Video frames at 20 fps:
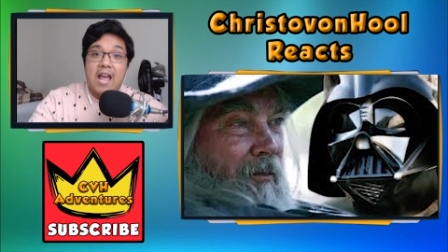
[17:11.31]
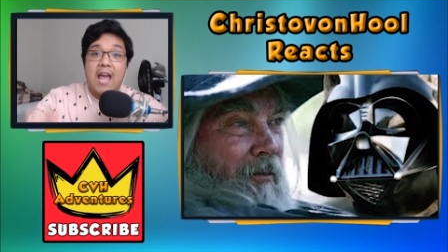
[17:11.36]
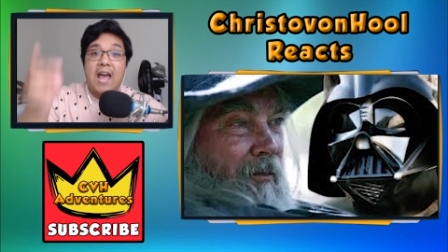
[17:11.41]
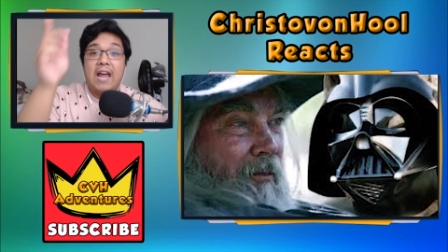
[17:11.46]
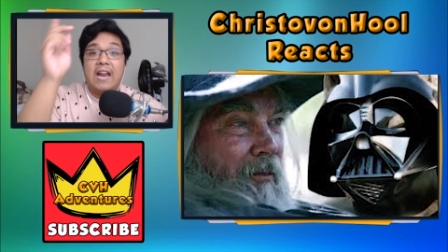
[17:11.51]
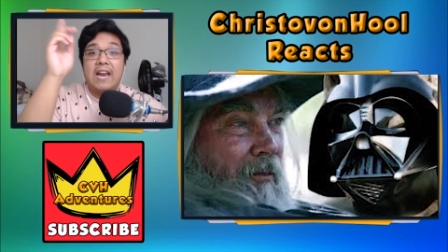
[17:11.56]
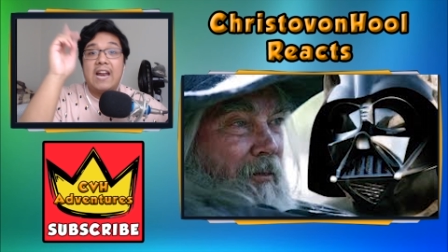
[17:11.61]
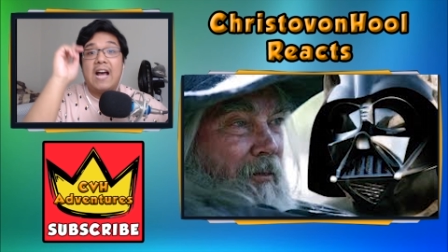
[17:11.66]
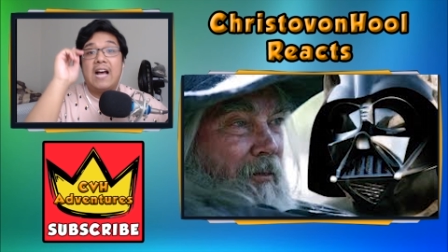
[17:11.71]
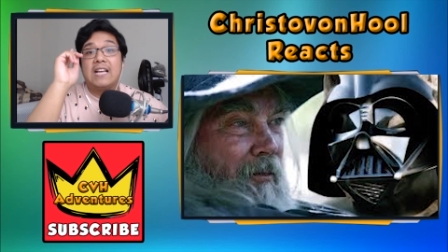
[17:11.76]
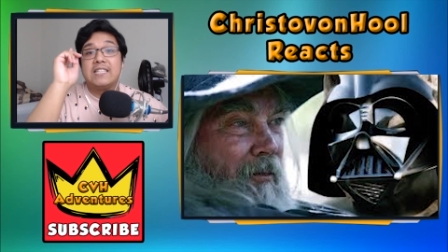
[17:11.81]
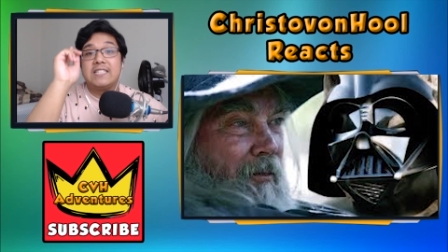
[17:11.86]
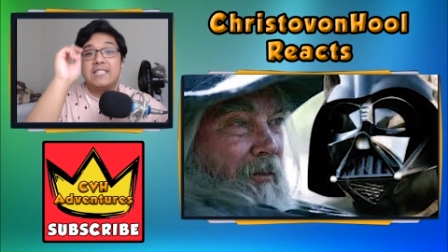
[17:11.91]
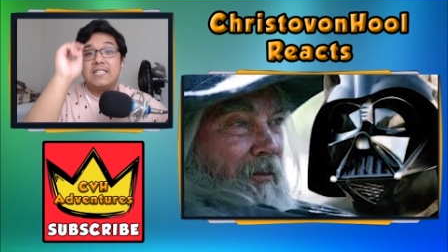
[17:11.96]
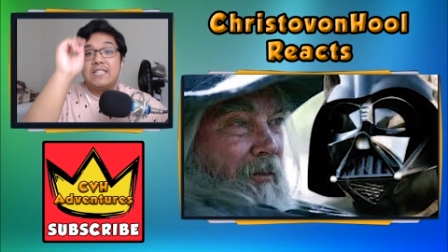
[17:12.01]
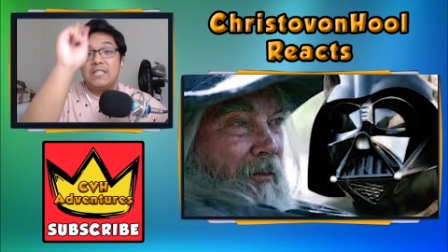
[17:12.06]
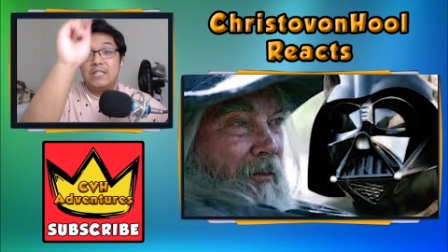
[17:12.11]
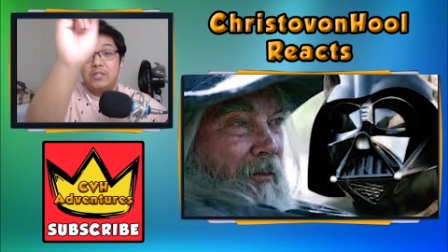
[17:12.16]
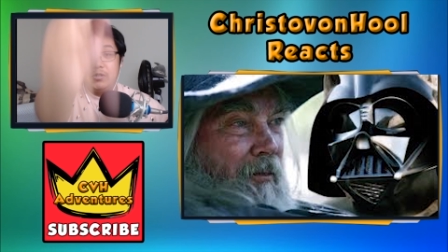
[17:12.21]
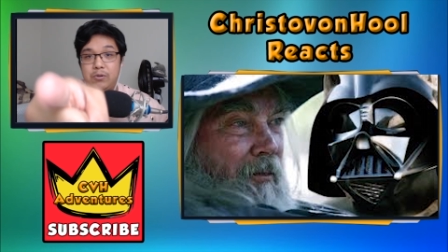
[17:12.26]
And I'll
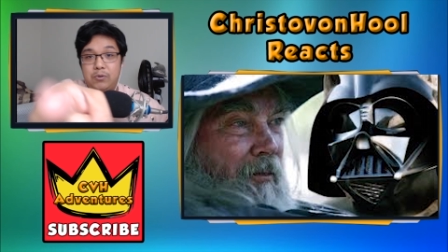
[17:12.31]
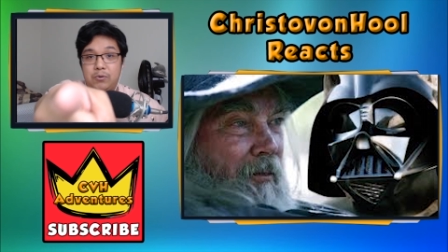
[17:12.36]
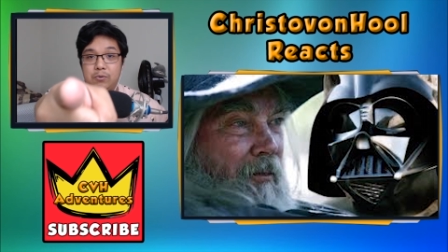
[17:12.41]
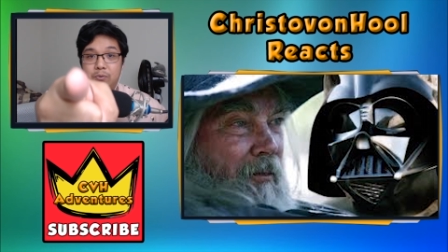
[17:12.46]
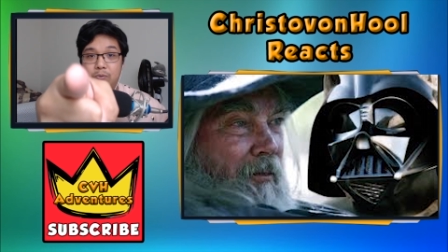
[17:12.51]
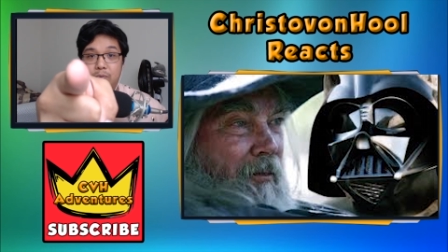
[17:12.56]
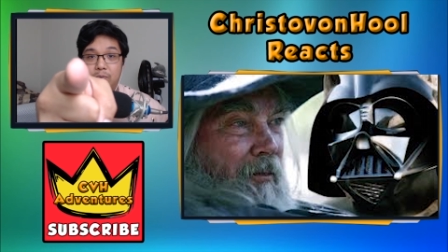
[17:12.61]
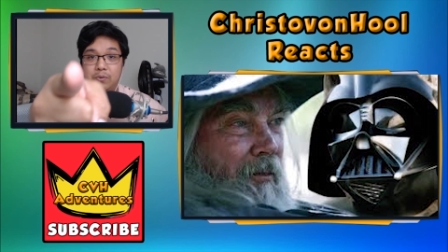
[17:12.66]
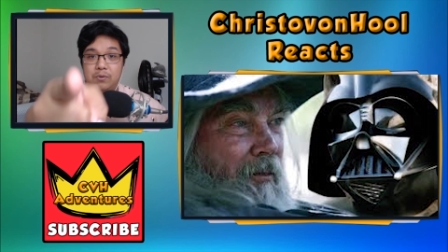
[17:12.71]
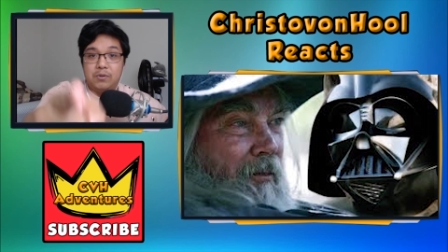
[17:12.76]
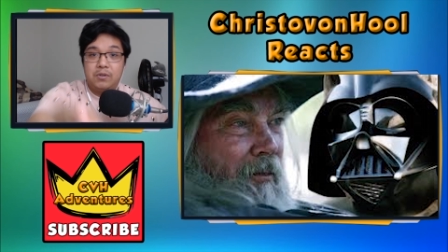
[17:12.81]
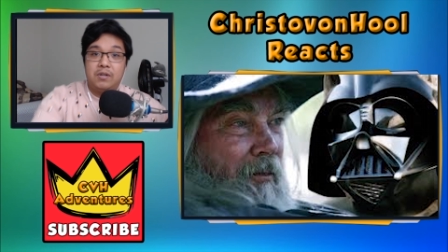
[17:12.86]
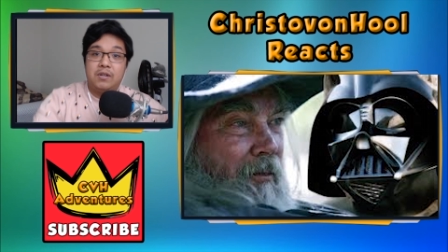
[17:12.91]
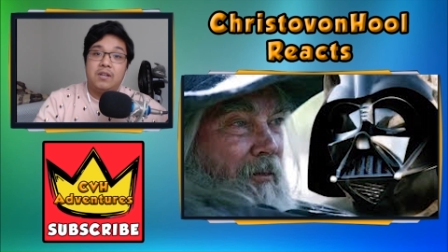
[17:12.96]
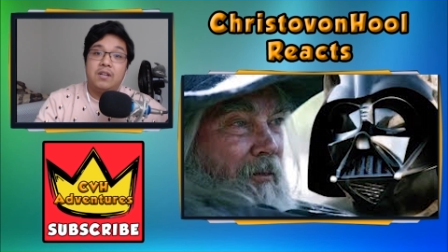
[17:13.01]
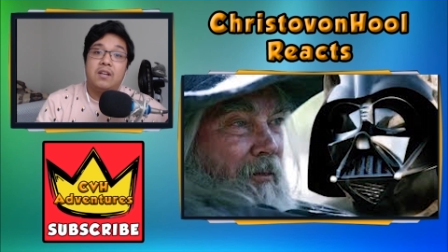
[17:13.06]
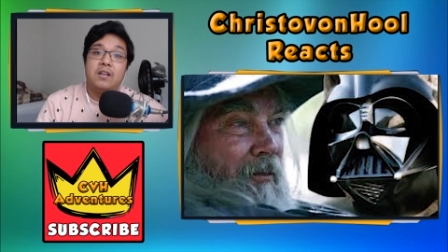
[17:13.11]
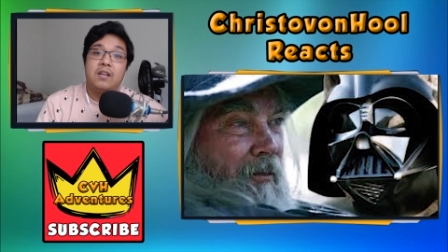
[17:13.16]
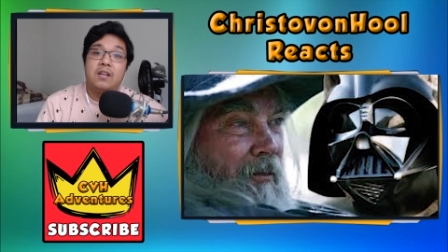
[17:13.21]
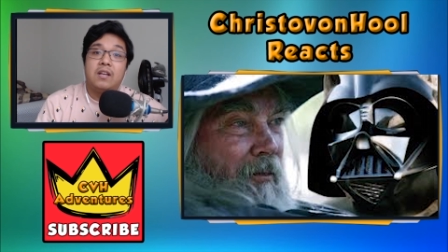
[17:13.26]
see you
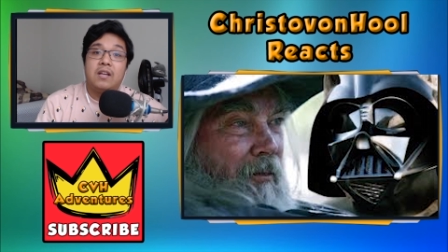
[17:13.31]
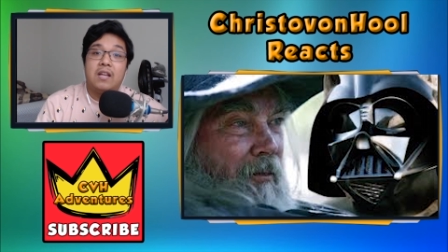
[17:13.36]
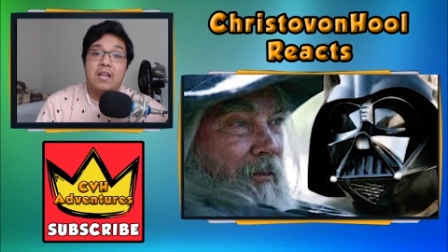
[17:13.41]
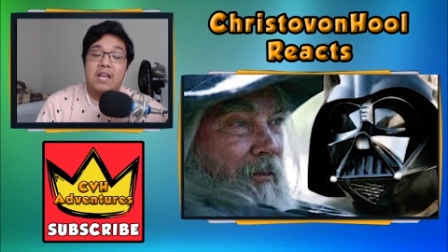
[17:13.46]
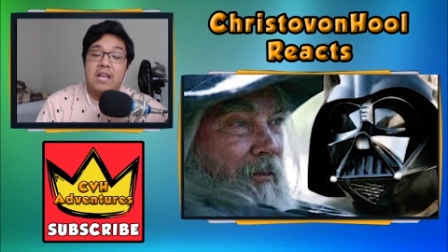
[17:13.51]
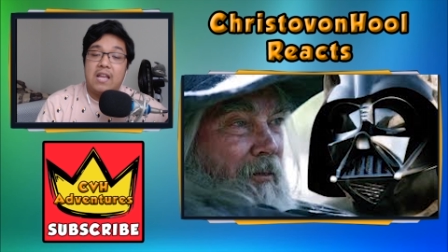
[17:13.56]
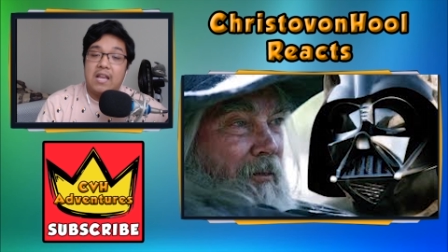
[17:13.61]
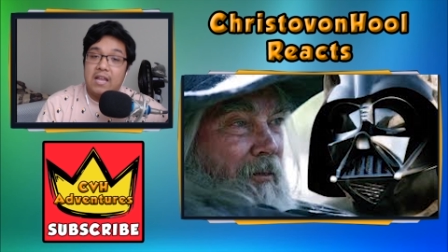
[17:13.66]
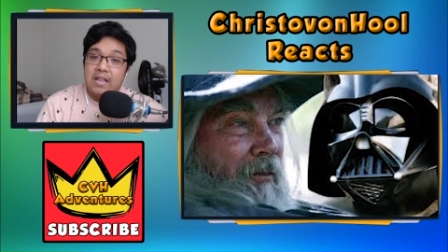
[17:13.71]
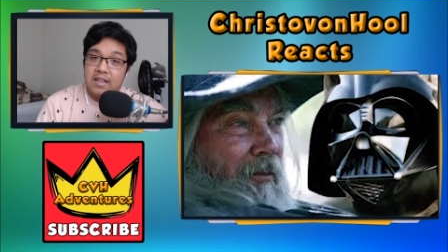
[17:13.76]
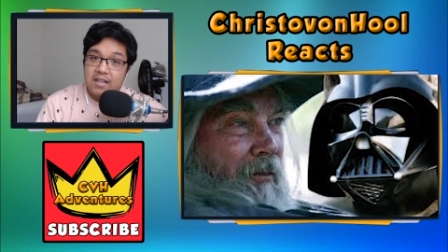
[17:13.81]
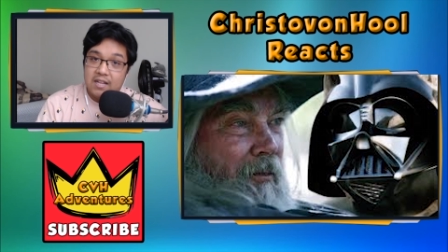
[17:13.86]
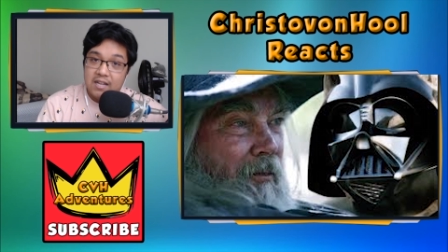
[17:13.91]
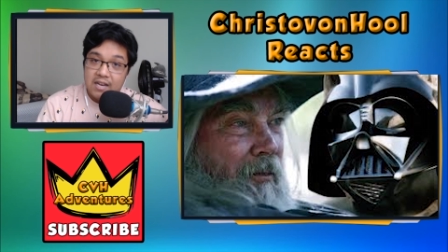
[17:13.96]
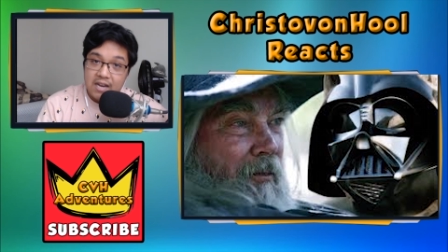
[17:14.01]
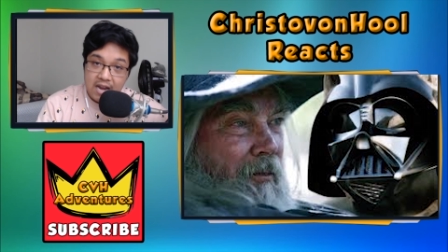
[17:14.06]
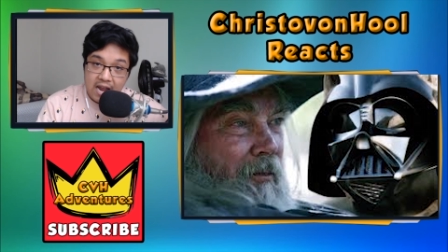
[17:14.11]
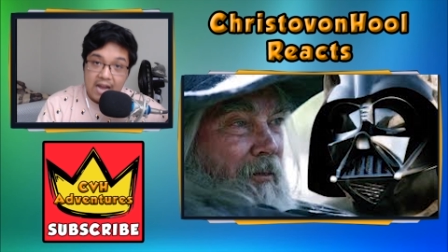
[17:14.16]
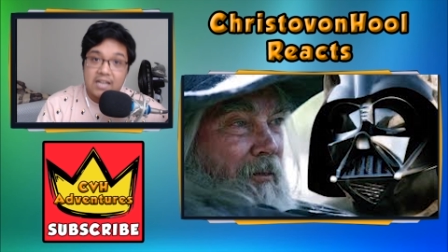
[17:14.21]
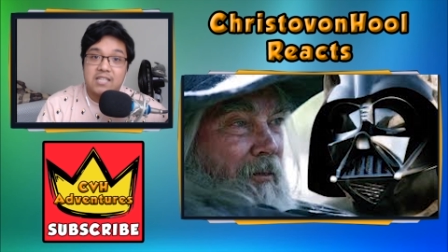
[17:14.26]
in the
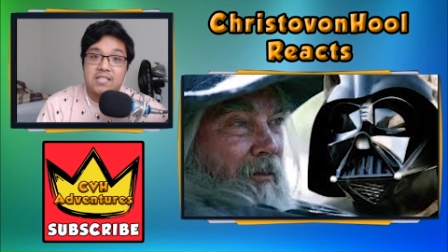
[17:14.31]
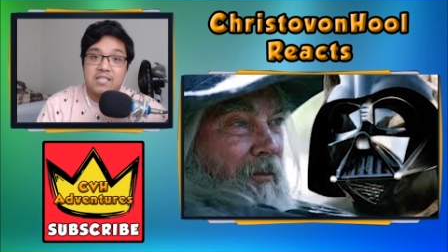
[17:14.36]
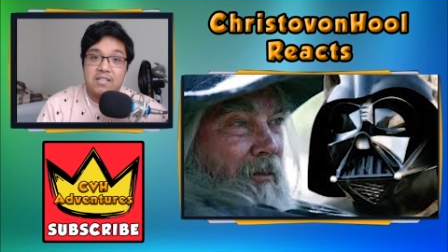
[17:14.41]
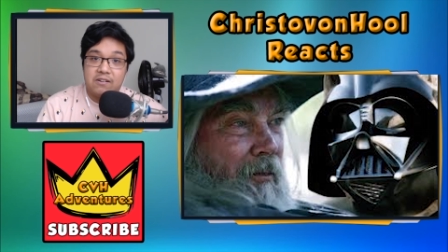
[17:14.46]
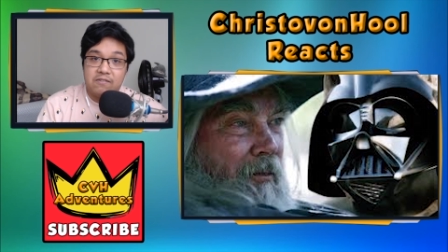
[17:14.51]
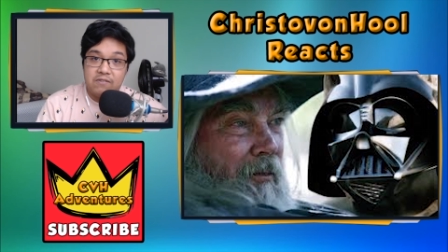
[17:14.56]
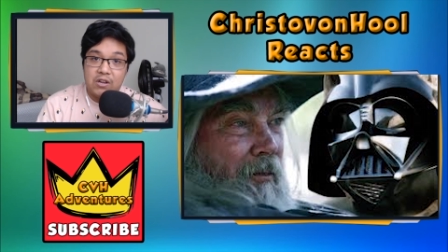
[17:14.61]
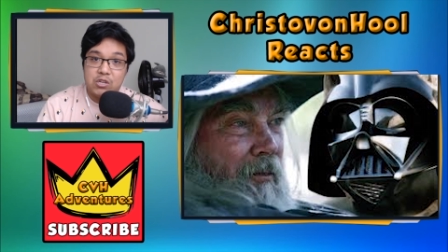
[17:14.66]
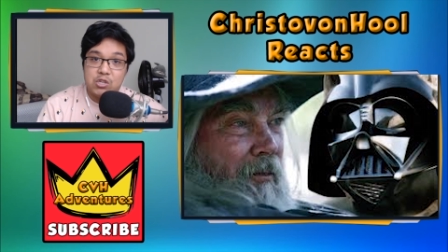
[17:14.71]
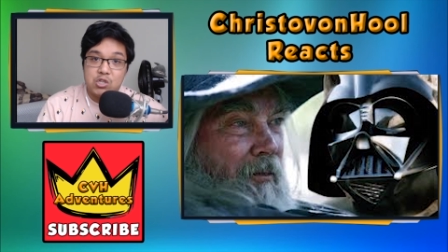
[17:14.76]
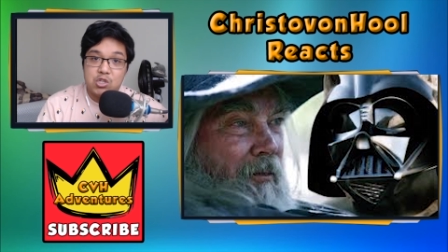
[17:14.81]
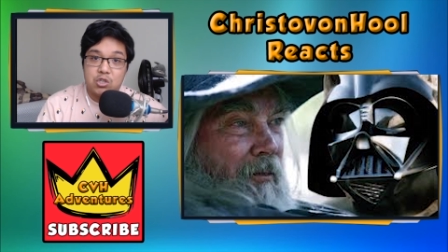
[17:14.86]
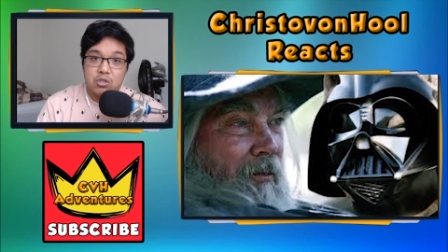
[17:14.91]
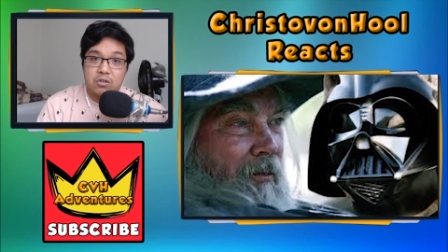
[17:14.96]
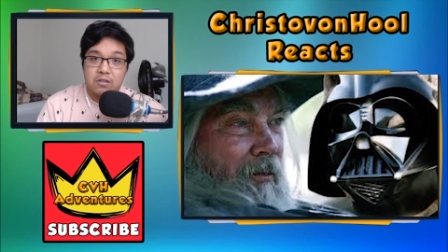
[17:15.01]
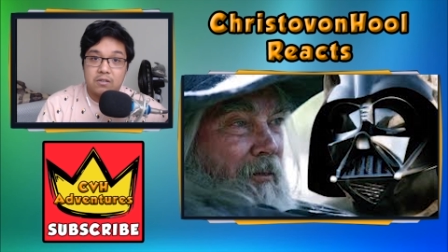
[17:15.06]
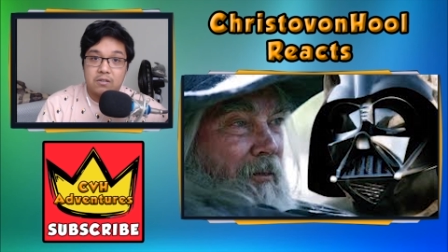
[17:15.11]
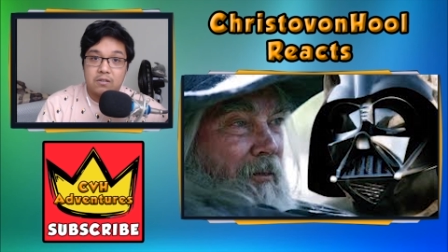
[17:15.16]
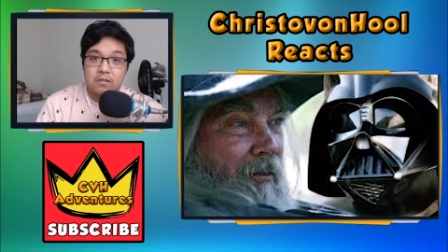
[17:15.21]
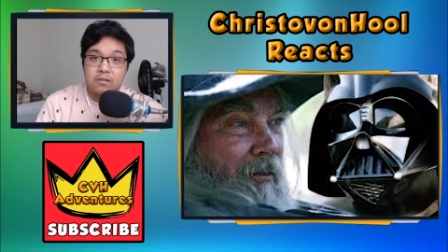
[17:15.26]
next
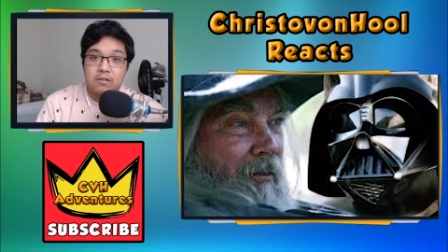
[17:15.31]
adventure.